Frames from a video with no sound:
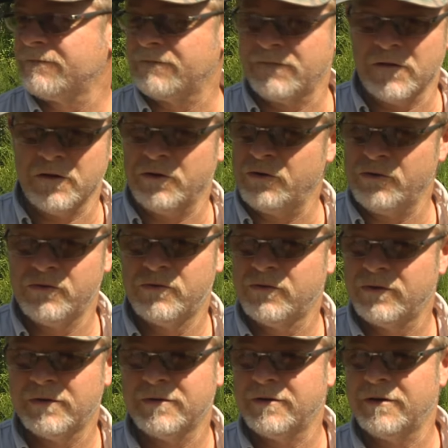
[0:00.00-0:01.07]
No,
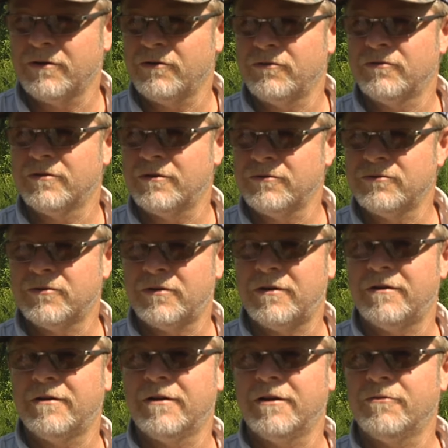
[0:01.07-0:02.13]
no, no,
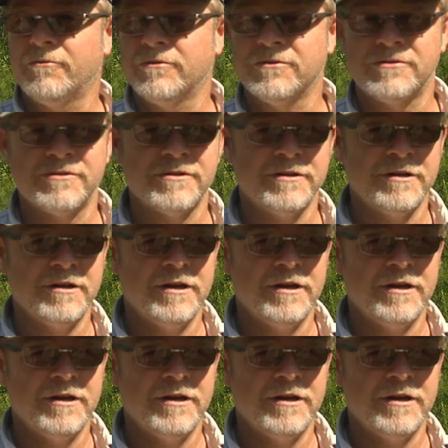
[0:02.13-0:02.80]
sir. It was,